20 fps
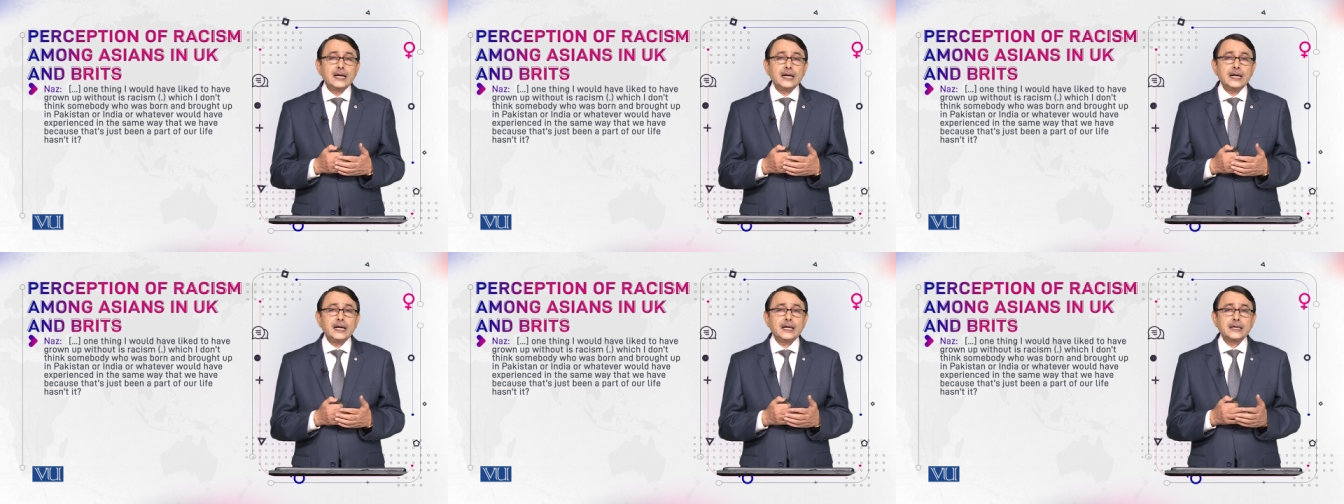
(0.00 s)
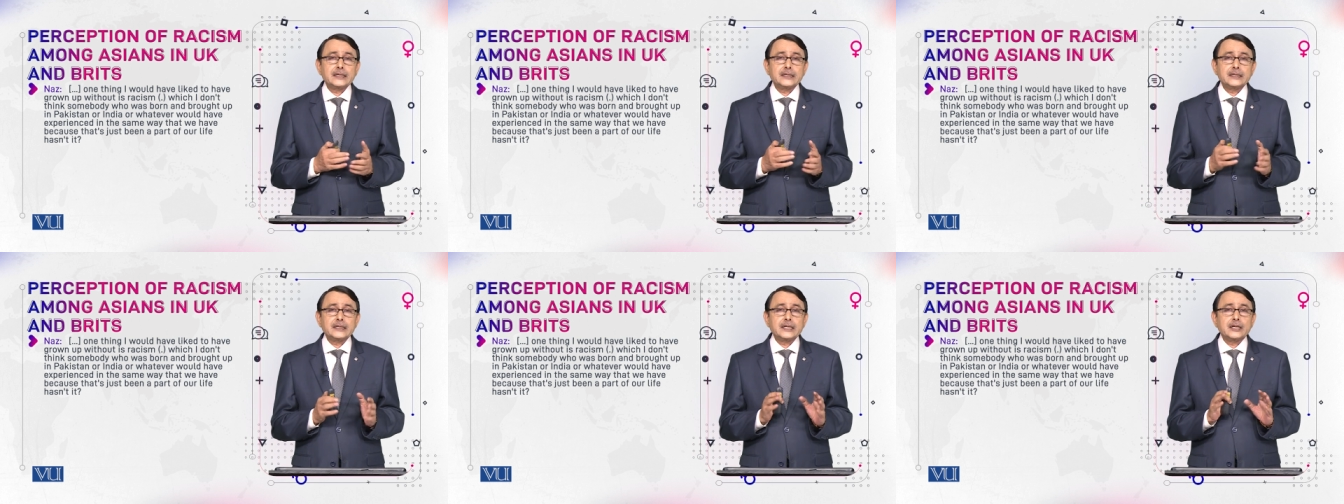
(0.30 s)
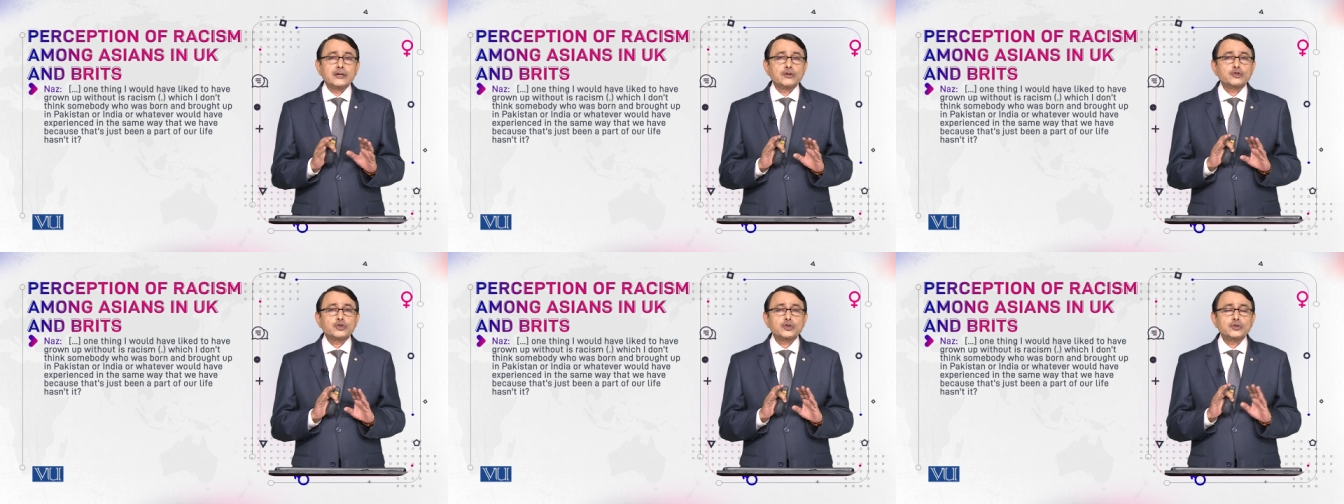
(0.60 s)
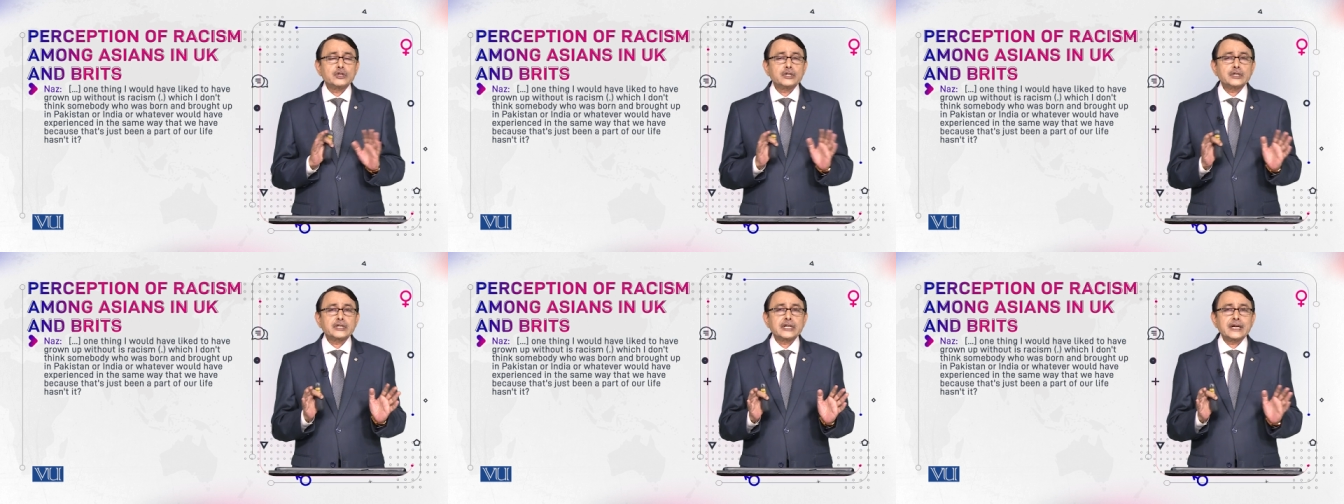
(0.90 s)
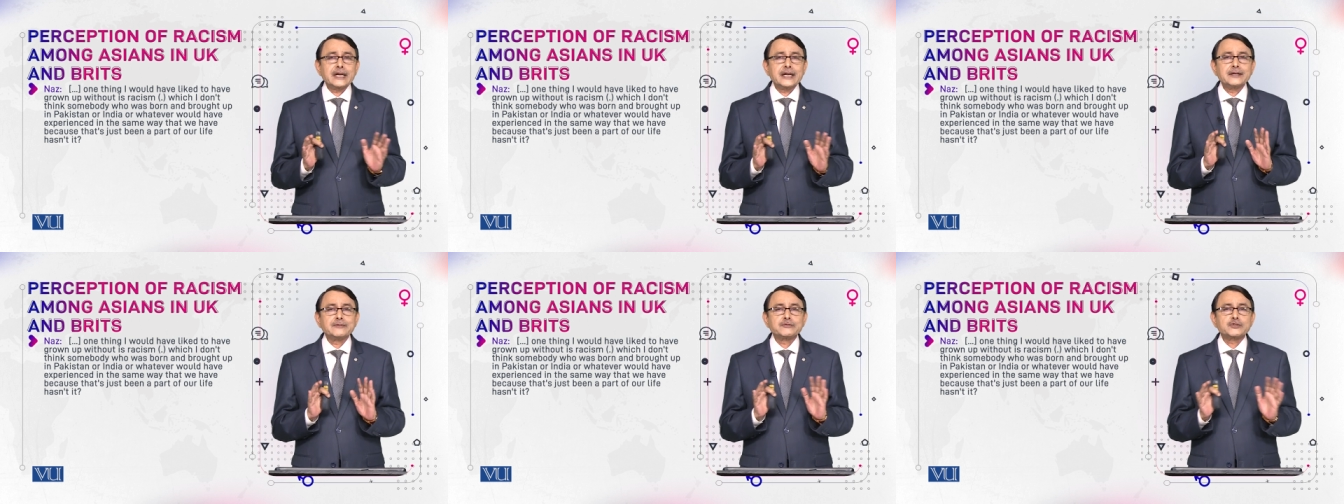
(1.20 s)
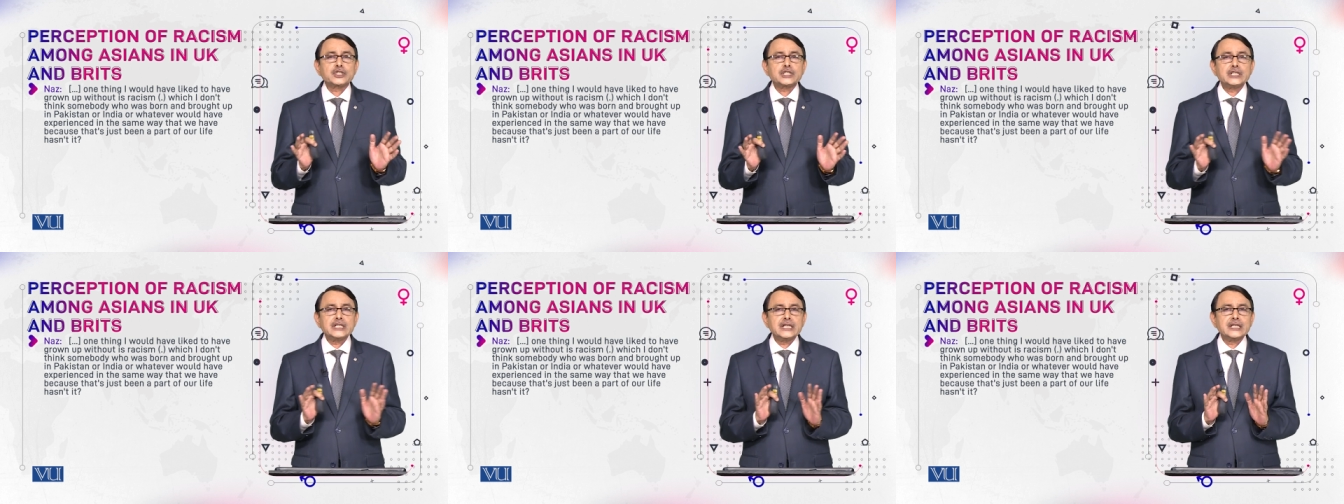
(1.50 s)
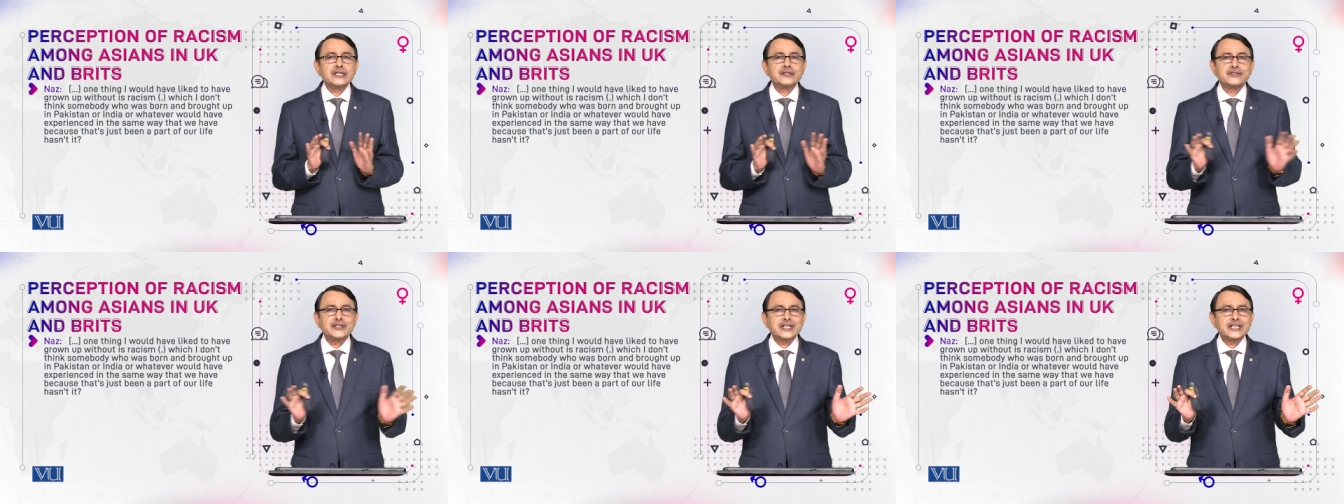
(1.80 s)
I shouldn't have
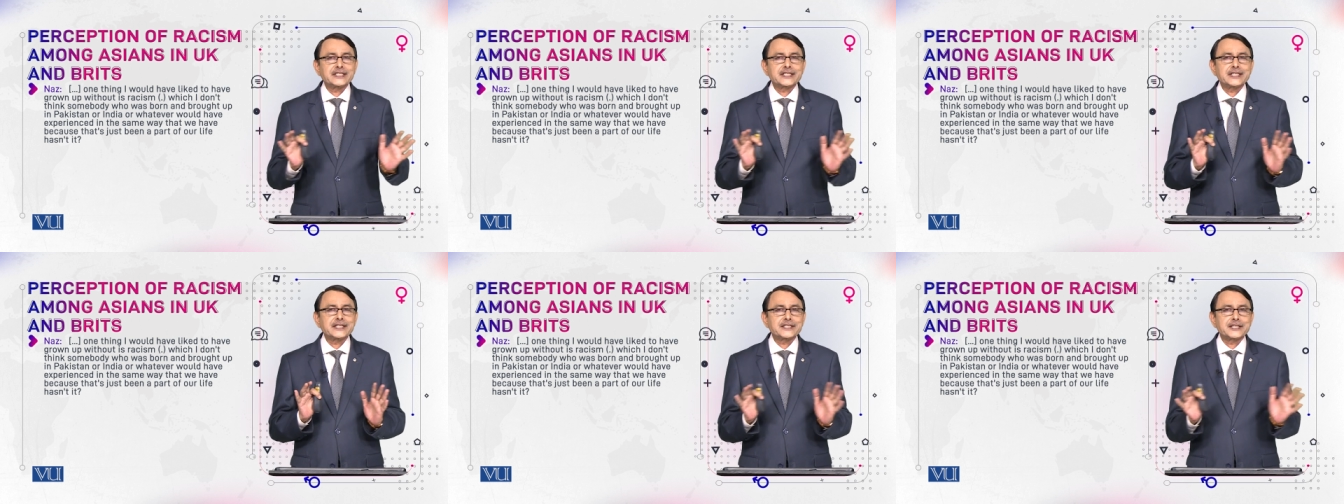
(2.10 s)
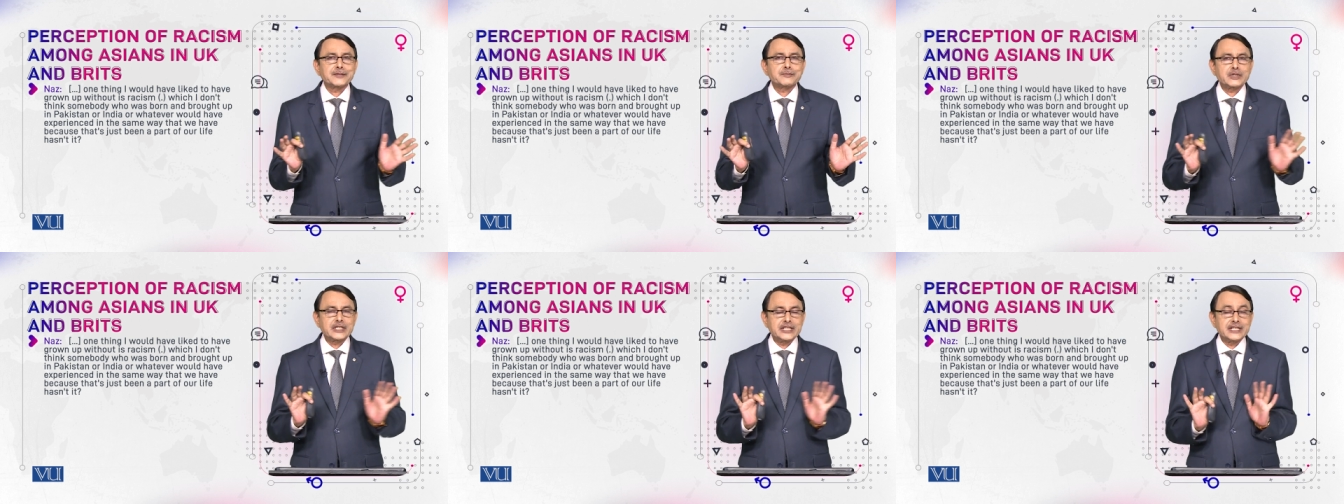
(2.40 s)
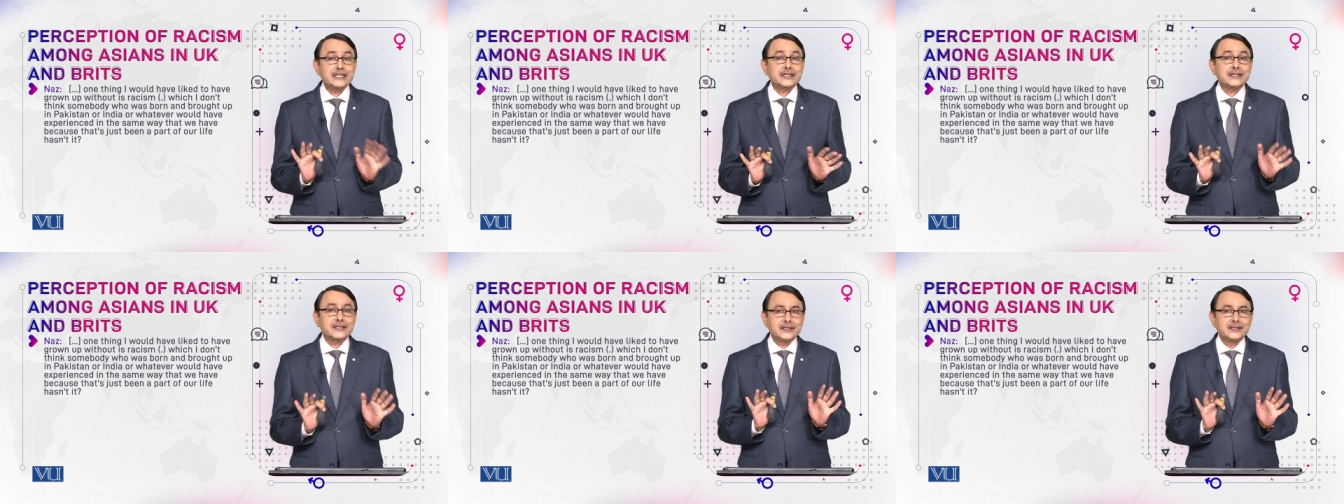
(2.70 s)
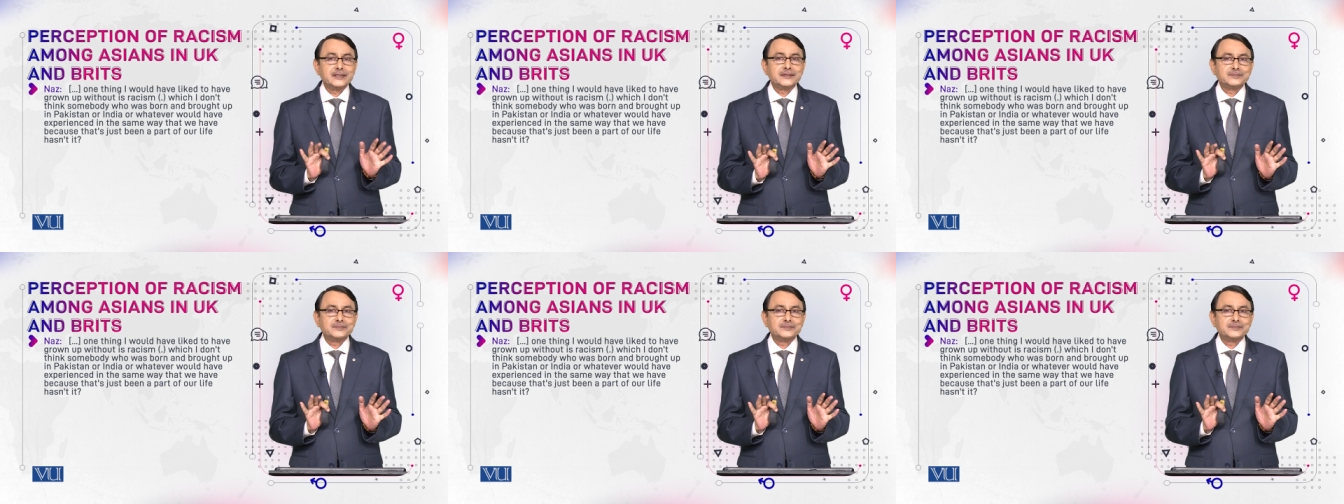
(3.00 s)
seen racism here.